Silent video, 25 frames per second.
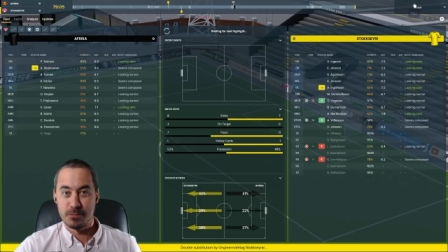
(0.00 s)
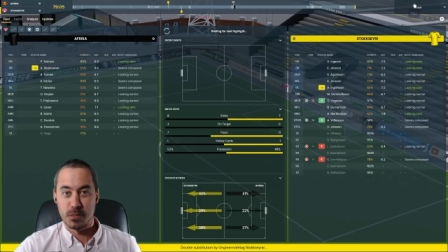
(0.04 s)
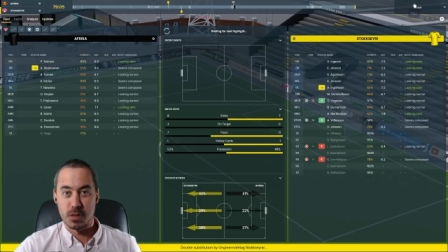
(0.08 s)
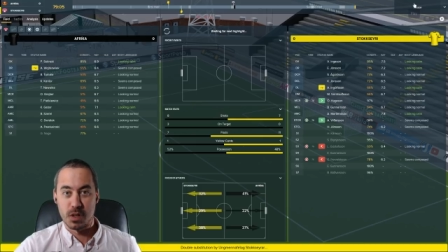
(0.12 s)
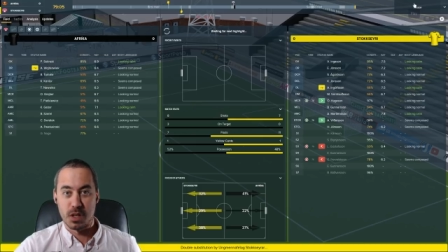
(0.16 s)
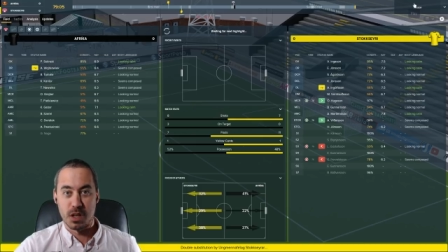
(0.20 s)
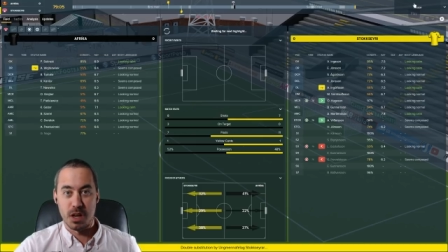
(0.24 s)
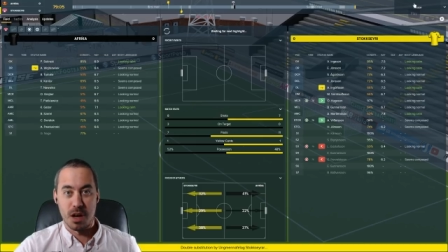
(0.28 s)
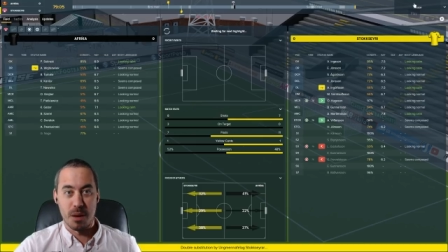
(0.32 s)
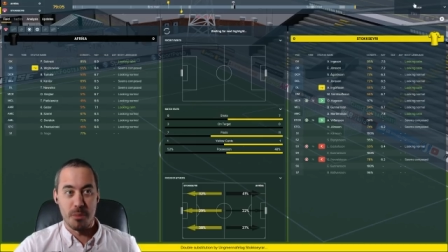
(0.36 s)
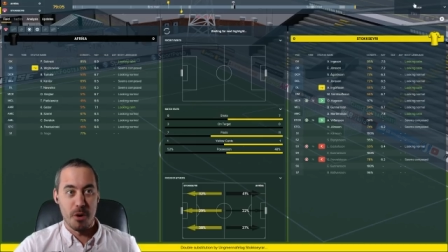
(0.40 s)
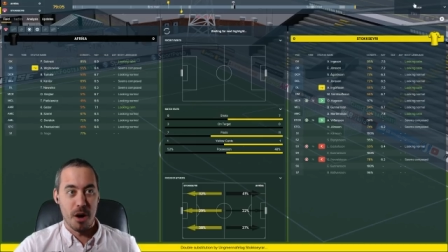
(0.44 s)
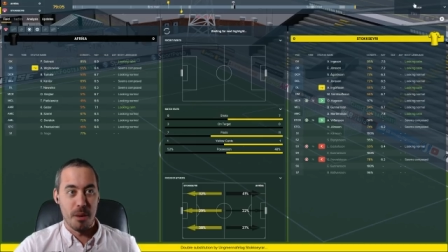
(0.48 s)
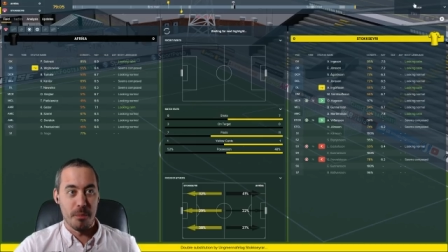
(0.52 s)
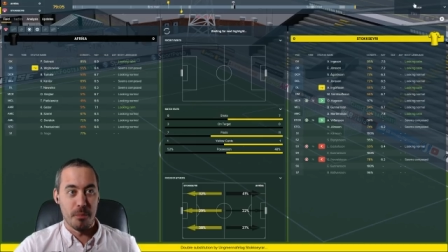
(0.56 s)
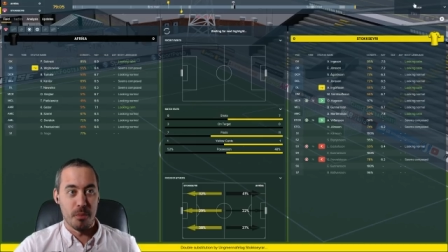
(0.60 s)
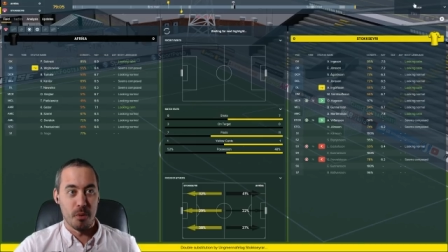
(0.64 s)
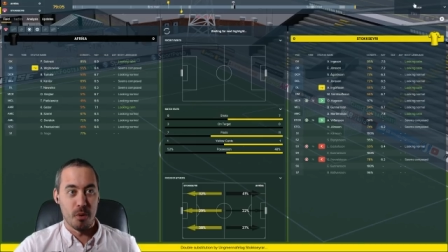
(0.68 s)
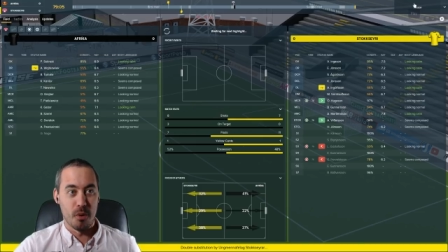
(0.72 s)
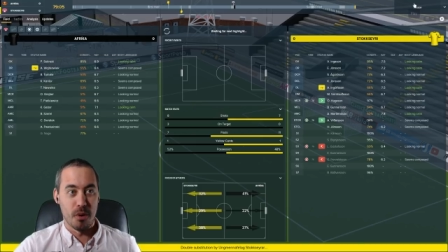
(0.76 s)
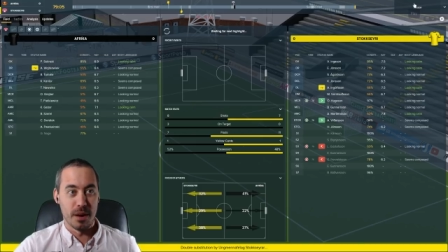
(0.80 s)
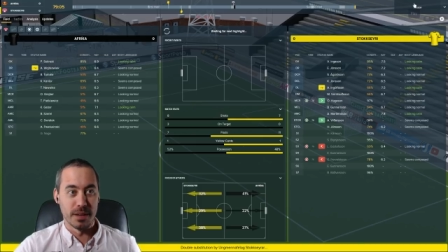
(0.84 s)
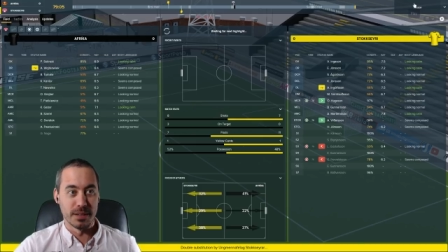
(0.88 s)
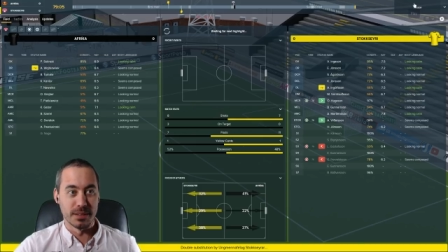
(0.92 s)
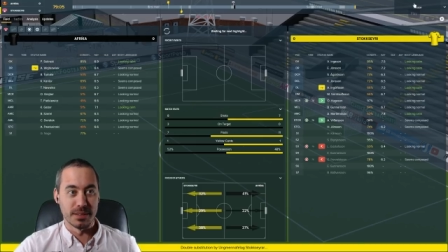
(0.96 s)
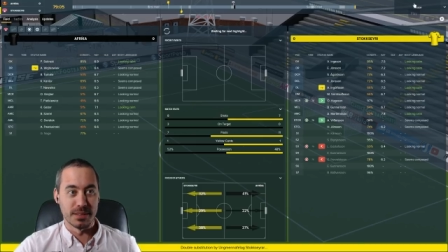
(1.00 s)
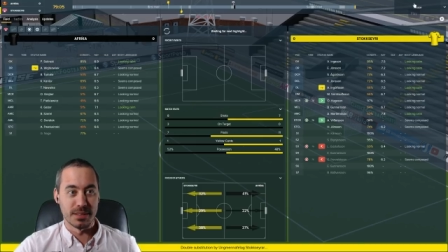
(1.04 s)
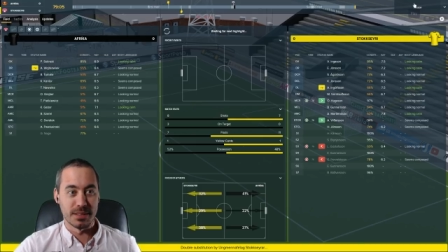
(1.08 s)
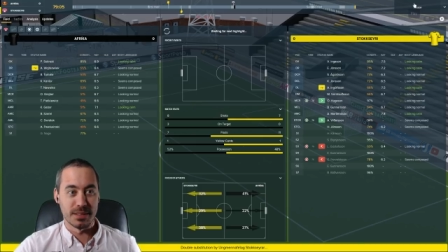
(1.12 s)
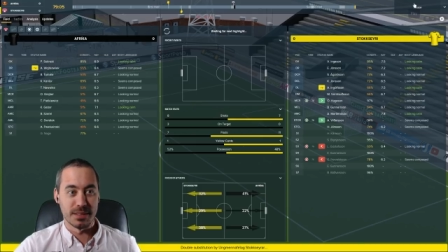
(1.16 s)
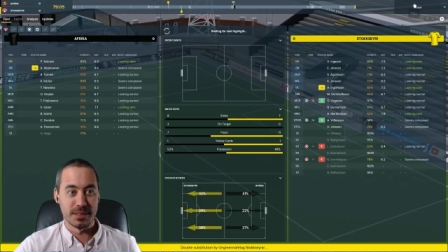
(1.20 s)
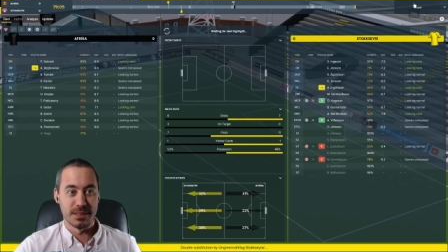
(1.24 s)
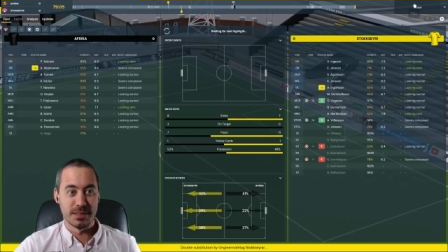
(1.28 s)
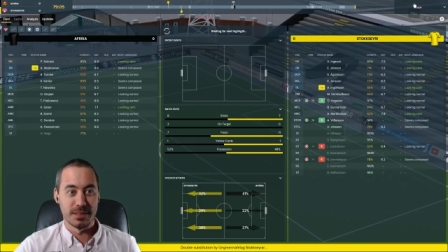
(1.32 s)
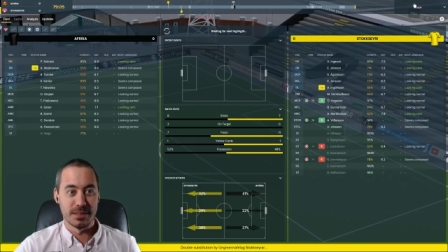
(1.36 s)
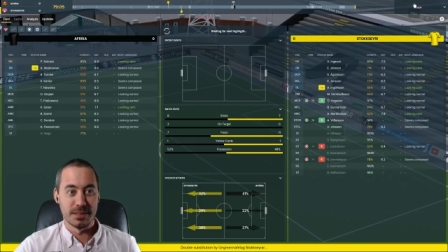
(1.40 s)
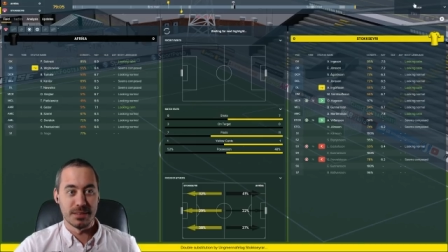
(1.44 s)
Come on, boys.